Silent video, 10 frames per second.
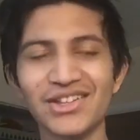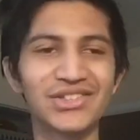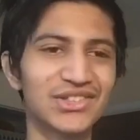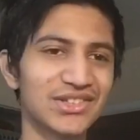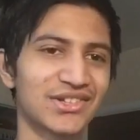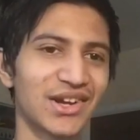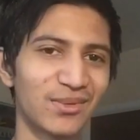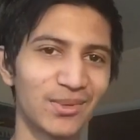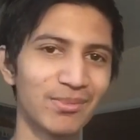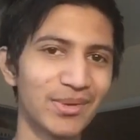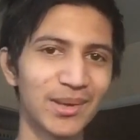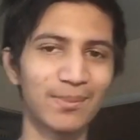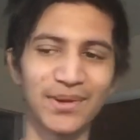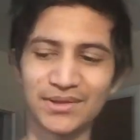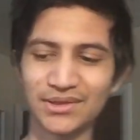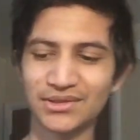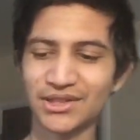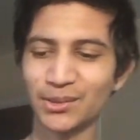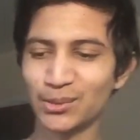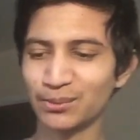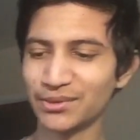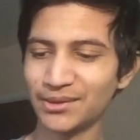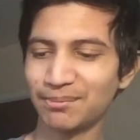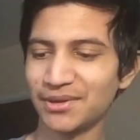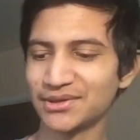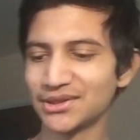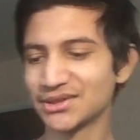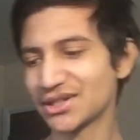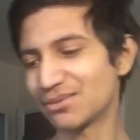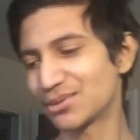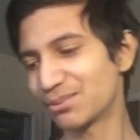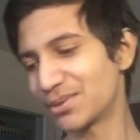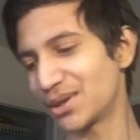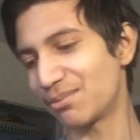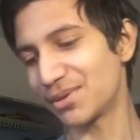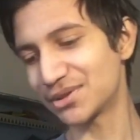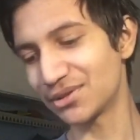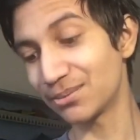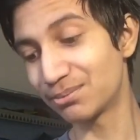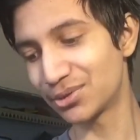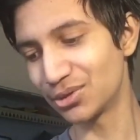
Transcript: Subscribe to PewDiePie, subscribe to PewDiePie, subscribe to PewDiePie, subscribe